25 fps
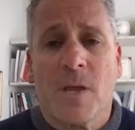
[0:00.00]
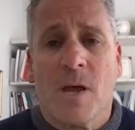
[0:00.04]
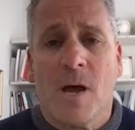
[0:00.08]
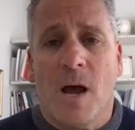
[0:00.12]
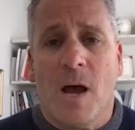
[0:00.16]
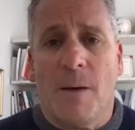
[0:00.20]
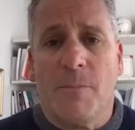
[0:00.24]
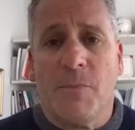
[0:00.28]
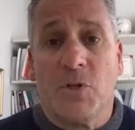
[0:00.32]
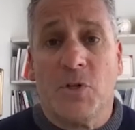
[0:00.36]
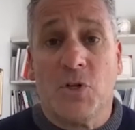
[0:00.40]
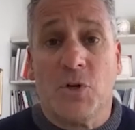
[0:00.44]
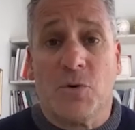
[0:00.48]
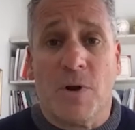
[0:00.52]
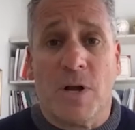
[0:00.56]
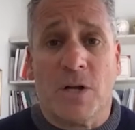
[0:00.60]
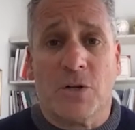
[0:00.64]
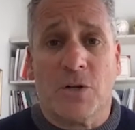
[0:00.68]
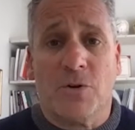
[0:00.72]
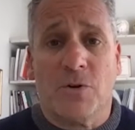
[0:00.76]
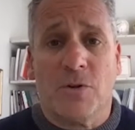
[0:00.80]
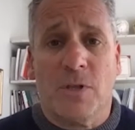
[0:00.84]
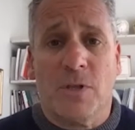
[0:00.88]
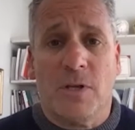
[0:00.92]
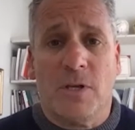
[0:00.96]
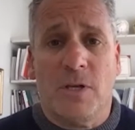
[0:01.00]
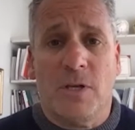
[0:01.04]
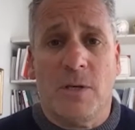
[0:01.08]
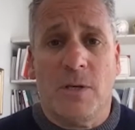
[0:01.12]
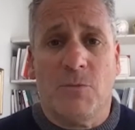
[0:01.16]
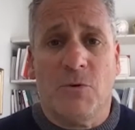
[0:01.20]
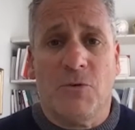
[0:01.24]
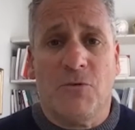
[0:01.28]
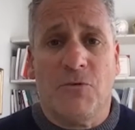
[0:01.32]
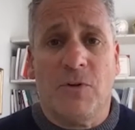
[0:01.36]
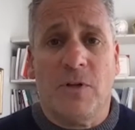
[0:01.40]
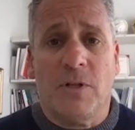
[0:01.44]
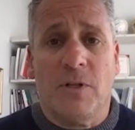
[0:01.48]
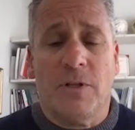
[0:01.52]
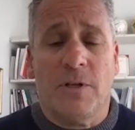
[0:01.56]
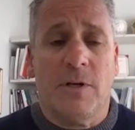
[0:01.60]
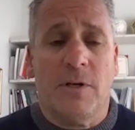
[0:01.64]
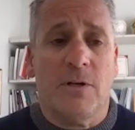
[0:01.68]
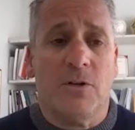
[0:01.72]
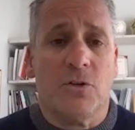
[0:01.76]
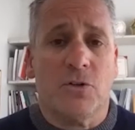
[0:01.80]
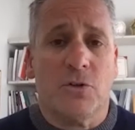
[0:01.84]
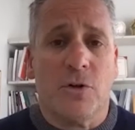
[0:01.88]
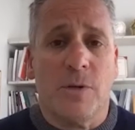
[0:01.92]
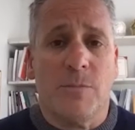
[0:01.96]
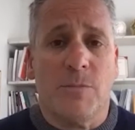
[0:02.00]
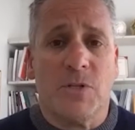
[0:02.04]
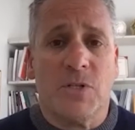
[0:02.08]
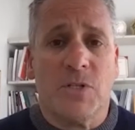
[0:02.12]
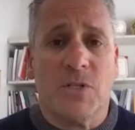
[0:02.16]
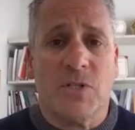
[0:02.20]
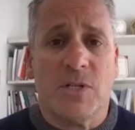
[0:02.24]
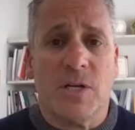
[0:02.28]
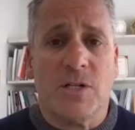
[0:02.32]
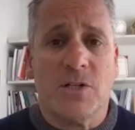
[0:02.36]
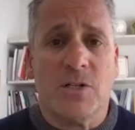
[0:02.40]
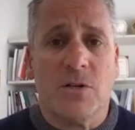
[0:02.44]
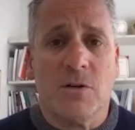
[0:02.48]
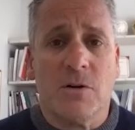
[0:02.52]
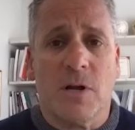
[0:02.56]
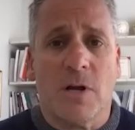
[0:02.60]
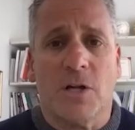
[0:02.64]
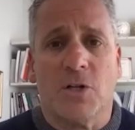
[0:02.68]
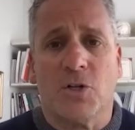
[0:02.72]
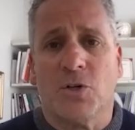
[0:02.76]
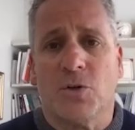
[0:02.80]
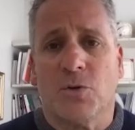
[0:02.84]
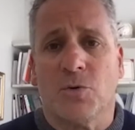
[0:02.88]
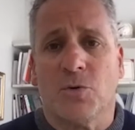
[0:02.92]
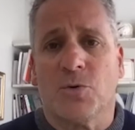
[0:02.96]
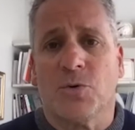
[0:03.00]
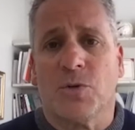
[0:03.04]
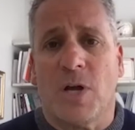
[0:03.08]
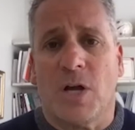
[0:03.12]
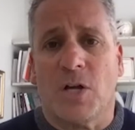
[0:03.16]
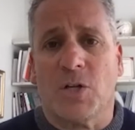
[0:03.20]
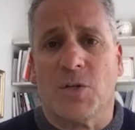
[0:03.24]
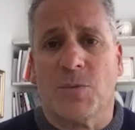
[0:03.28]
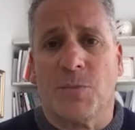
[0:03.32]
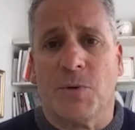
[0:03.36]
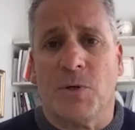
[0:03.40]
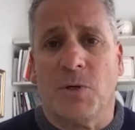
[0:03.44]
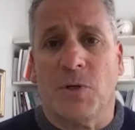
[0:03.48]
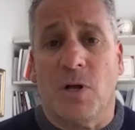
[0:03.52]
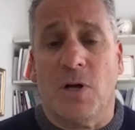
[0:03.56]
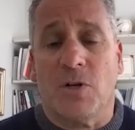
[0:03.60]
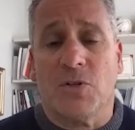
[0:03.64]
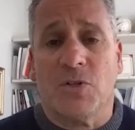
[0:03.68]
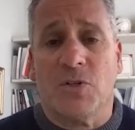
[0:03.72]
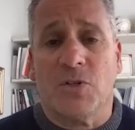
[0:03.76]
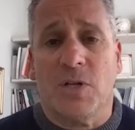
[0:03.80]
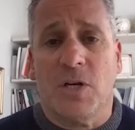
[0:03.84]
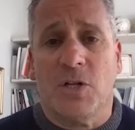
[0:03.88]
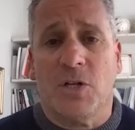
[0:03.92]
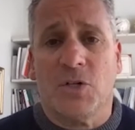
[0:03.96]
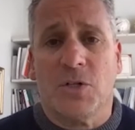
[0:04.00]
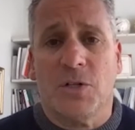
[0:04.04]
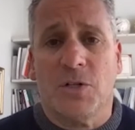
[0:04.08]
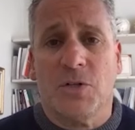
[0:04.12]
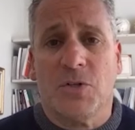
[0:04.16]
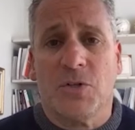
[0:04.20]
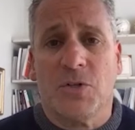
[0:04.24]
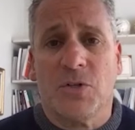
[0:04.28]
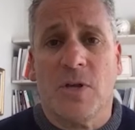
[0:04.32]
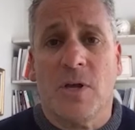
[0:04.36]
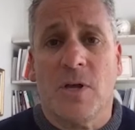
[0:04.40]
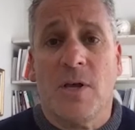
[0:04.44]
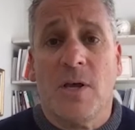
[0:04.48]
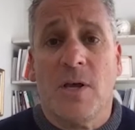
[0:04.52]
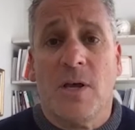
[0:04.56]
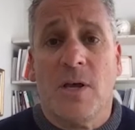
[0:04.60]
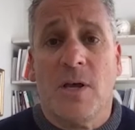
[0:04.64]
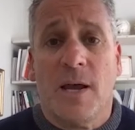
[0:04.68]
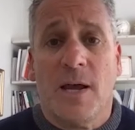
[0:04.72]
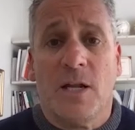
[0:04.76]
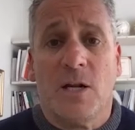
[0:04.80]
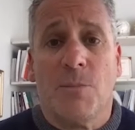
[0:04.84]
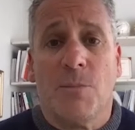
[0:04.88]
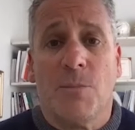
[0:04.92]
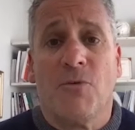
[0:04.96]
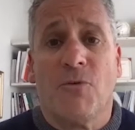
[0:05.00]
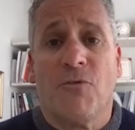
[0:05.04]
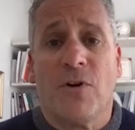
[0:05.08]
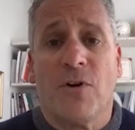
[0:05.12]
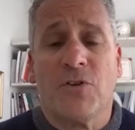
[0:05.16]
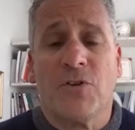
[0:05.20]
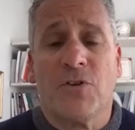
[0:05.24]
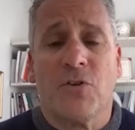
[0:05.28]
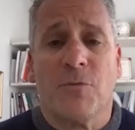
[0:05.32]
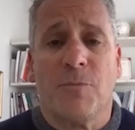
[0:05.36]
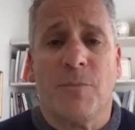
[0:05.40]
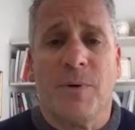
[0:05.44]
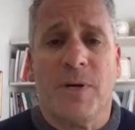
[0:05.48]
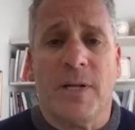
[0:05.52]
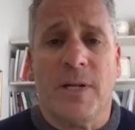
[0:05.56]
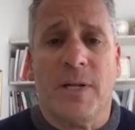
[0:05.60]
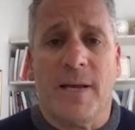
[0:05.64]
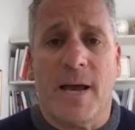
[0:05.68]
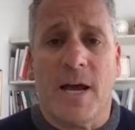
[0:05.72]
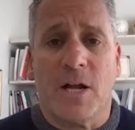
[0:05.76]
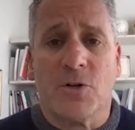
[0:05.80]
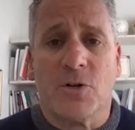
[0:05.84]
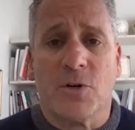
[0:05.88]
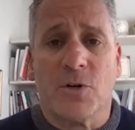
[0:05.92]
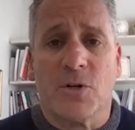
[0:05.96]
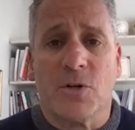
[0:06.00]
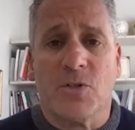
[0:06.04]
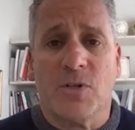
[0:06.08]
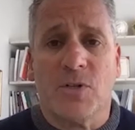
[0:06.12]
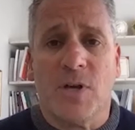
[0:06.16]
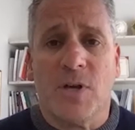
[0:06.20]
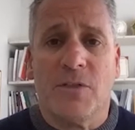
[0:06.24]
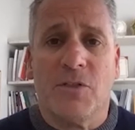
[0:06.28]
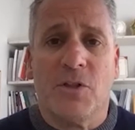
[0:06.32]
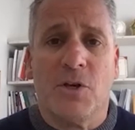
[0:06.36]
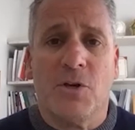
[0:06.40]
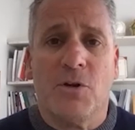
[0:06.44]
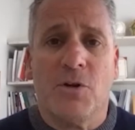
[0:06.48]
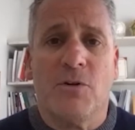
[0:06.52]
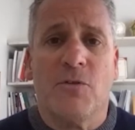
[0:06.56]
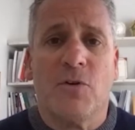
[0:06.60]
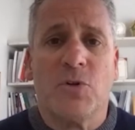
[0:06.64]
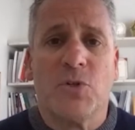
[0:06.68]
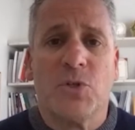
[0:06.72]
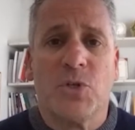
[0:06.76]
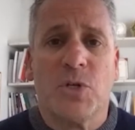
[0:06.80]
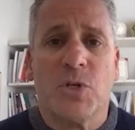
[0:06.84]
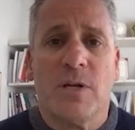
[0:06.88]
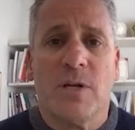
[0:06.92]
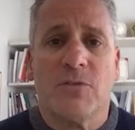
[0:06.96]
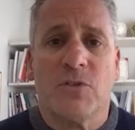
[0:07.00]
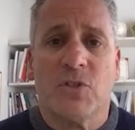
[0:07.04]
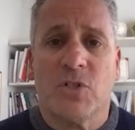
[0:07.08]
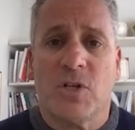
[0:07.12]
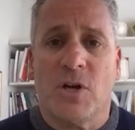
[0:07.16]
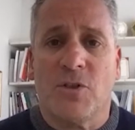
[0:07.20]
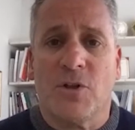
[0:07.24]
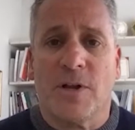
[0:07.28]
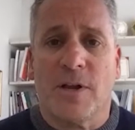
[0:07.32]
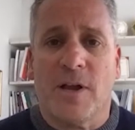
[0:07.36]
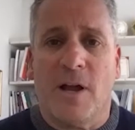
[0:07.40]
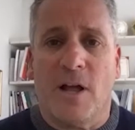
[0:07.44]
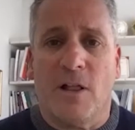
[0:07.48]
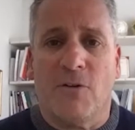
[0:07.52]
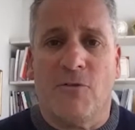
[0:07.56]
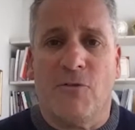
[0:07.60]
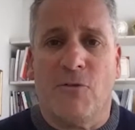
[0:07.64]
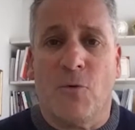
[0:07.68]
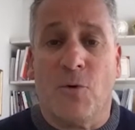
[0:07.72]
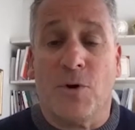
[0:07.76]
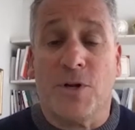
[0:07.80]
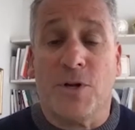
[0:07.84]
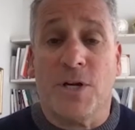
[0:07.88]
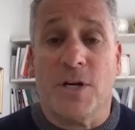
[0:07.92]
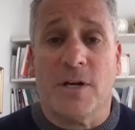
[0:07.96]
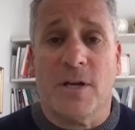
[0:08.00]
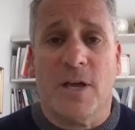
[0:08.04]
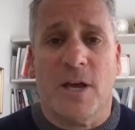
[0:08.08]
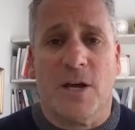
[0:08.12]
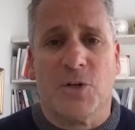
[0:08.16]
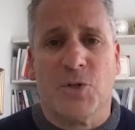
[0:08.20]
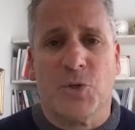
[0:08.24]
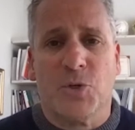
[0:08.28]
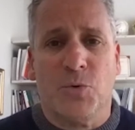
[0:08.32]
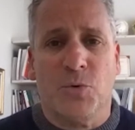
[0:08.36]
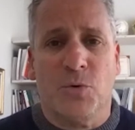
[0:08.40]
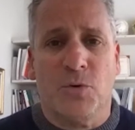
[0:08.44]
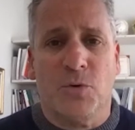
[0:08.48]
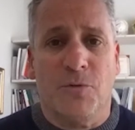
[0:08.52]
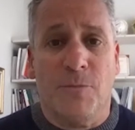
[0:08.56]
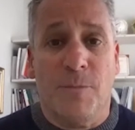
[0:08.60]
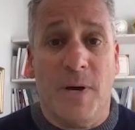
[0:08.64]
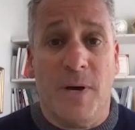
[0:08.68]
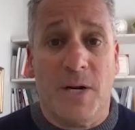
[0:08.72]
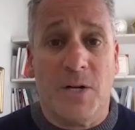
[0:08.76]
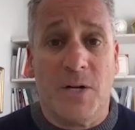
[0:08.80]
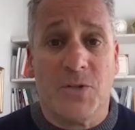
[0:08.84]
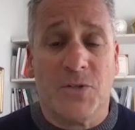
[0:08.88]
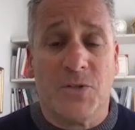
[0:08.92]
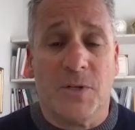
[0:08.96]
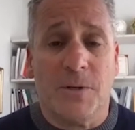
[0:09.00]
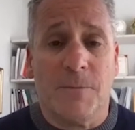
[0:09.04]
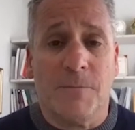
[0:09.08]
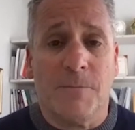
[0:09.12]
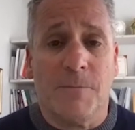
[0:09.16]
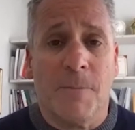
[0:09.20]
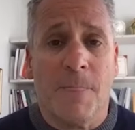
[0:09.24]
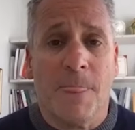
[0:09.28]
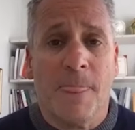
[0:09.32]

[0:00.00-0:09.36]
I'm the director of the Hemophilia Treatment Center at Children's Hospital Los Angeles and a professor of pediatrics at the University of Southern California Keck School of Medicine.